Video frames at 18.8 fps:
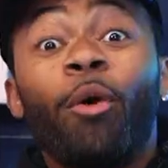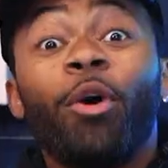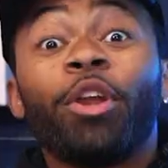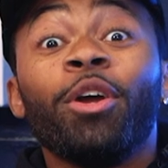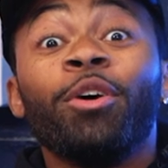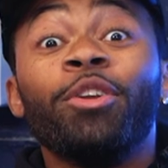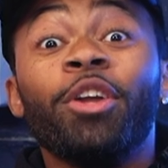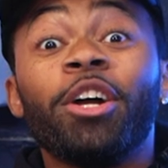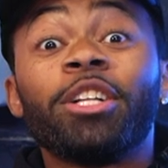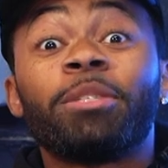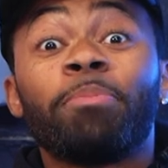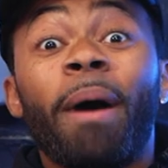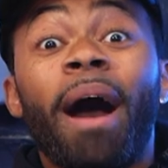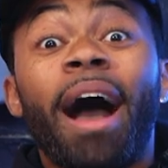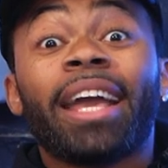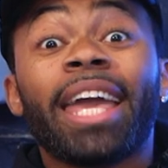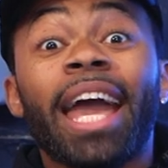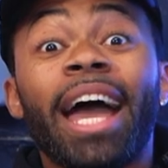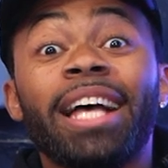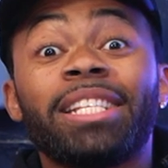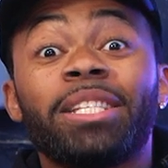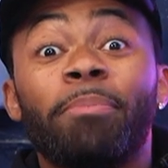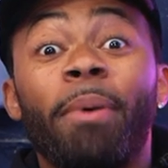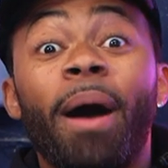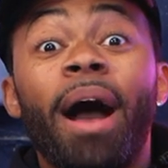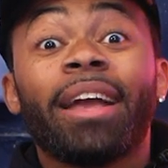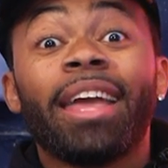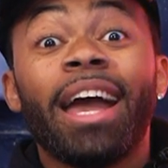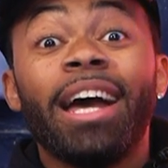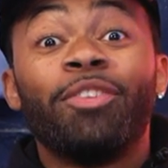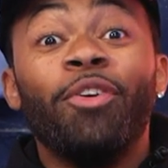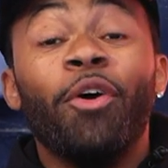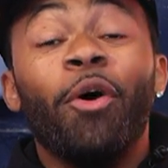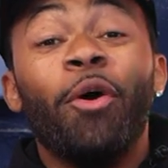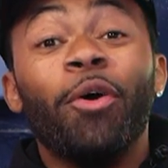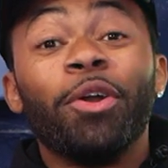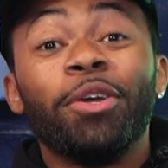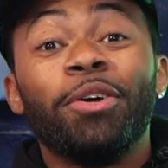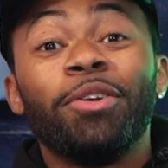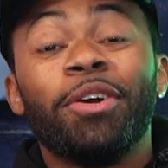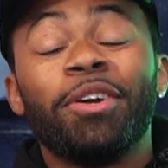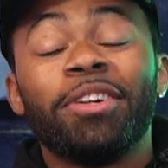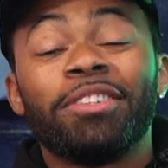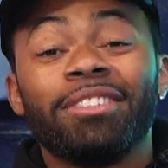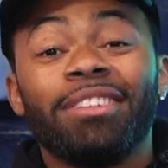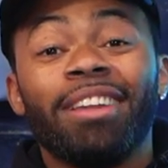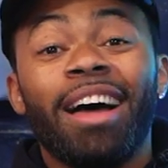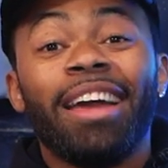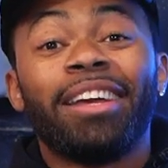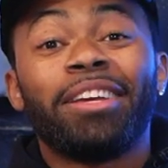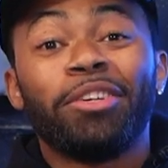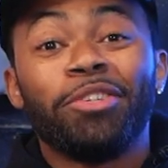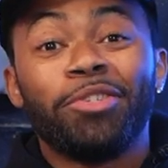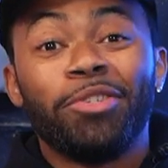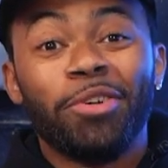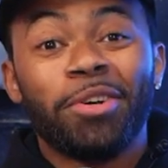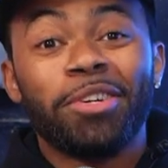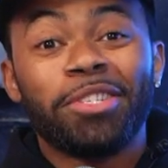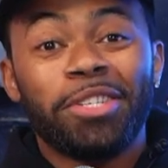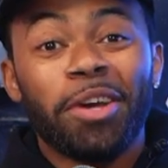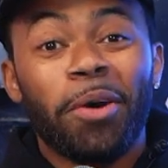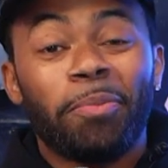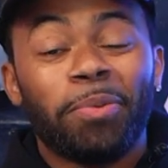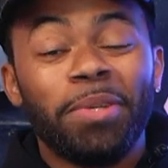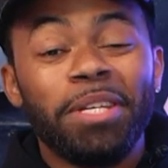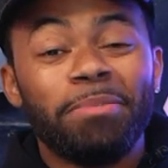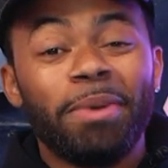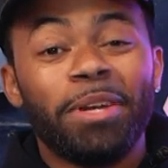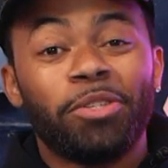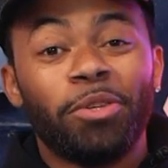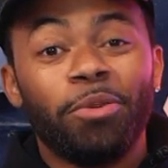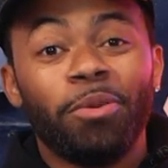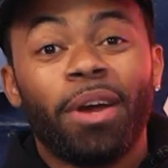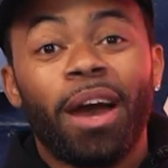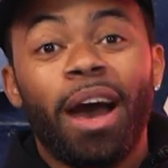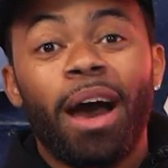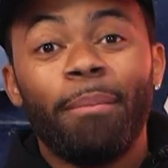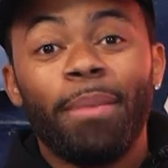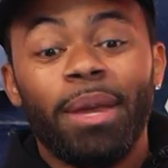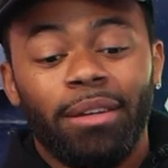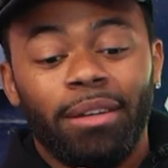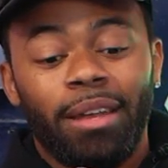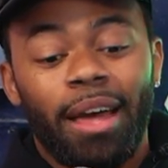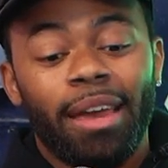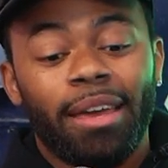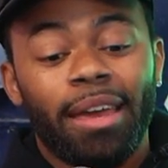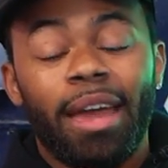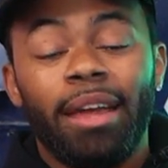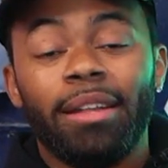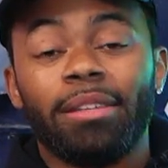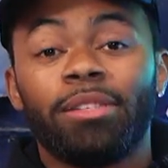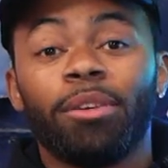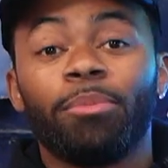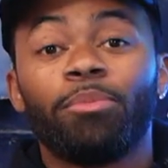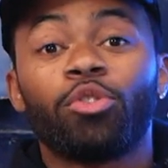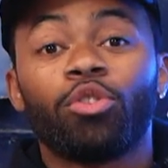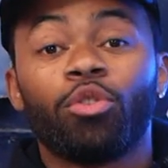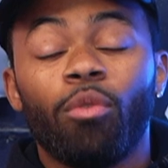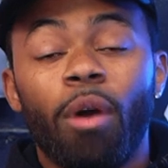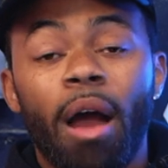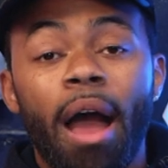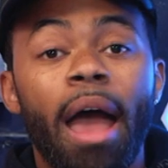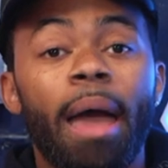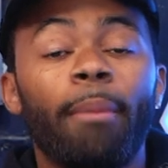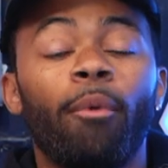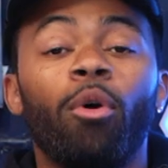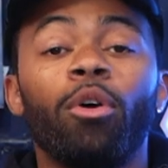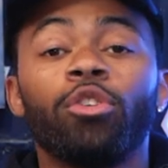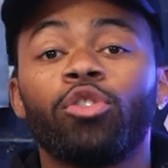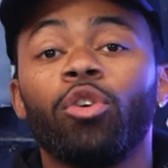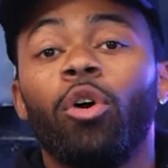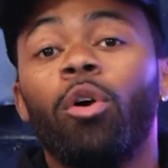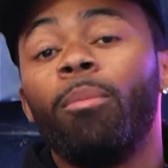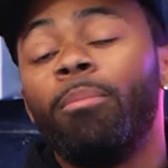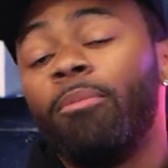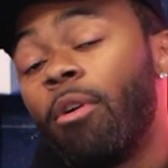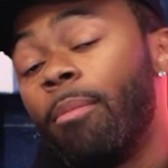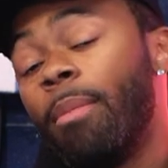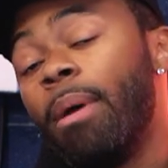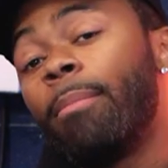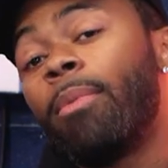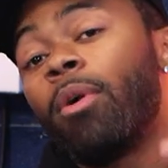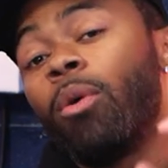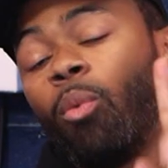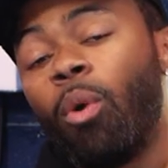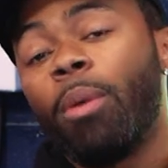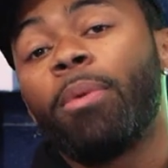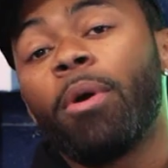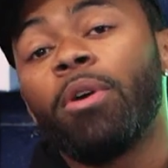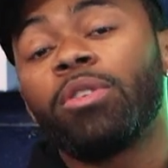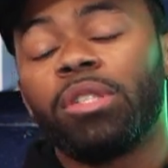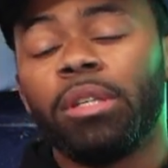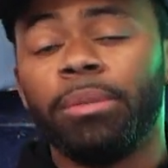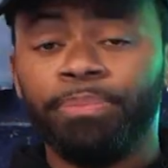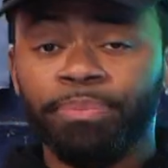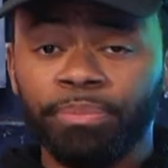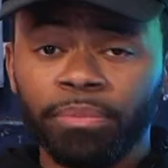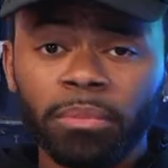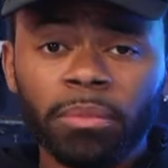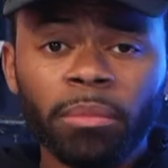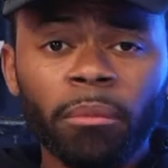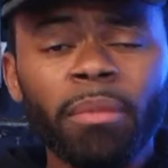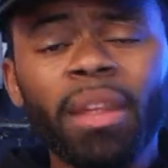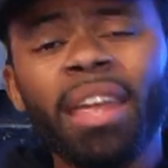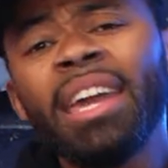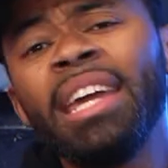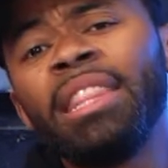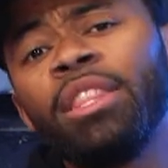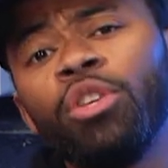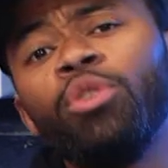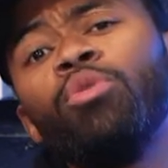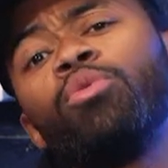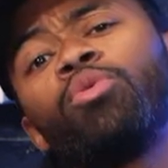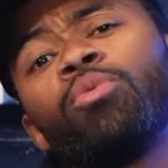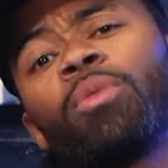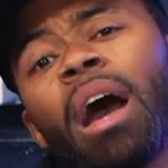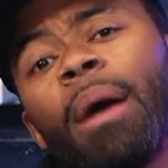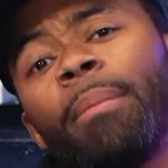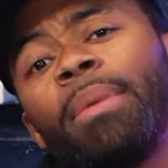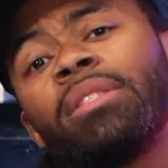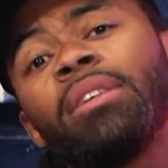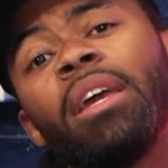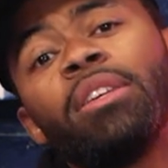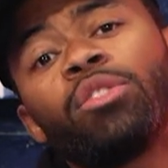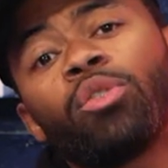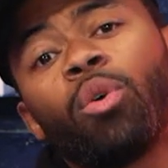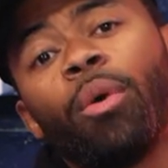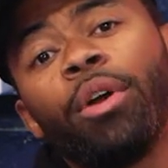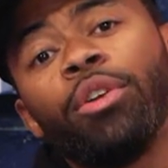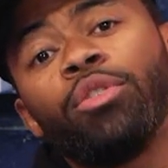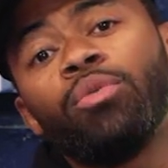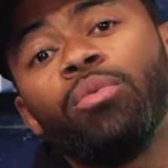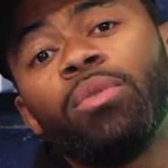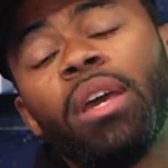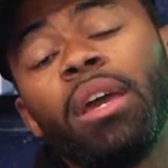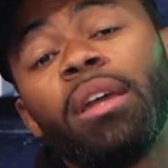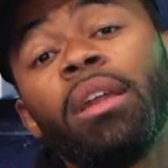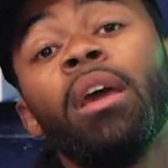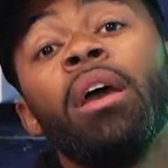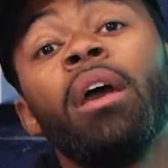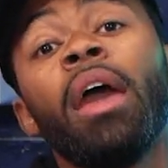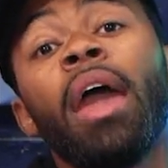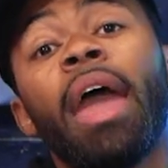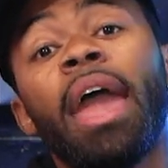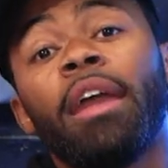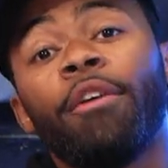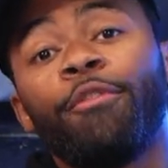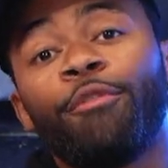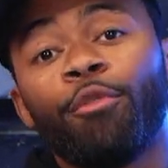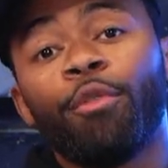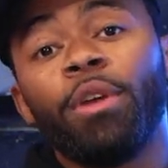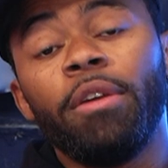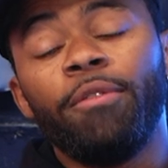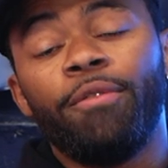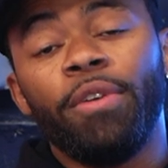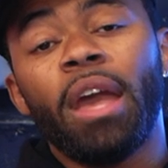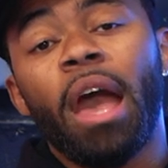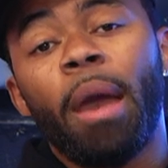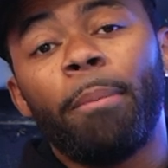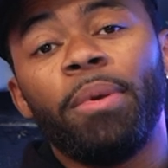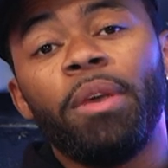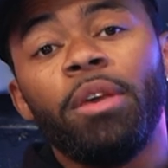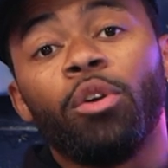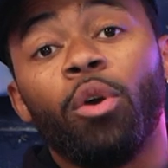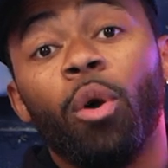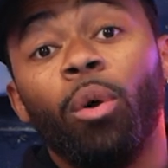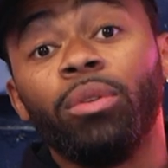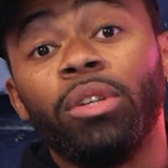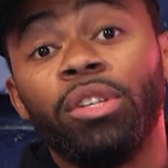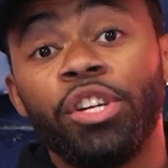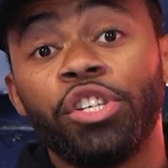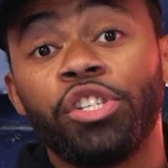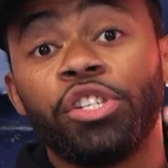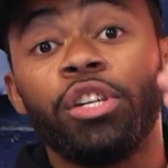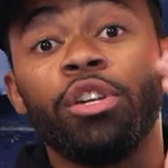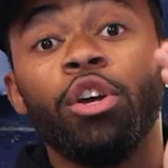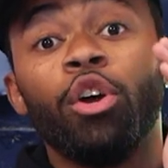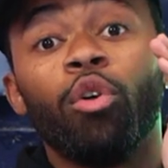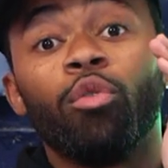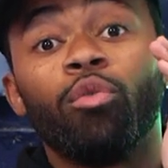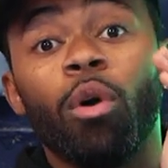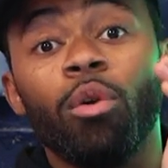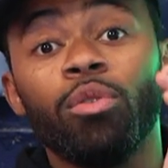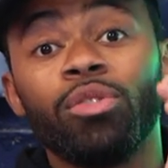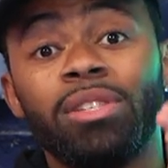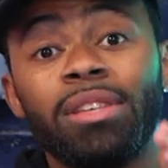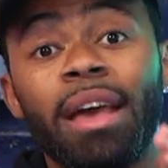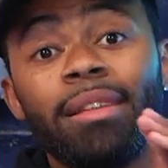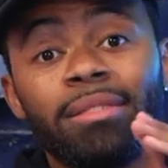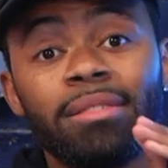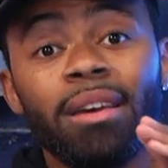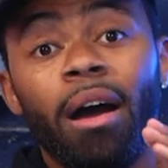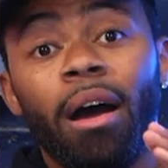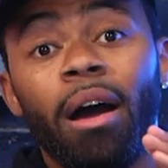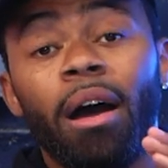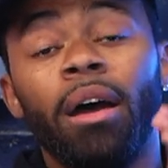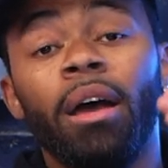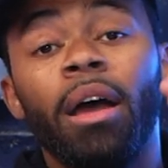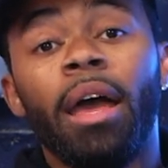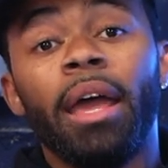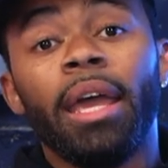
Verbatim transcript: Audio Nerds podcast, the podcast for audio nerds like yourself. Please make sure you comment, like, and subscribe. Also, remember one person in the YouTube comments is going to get a free VIP Gold Edition Rosetta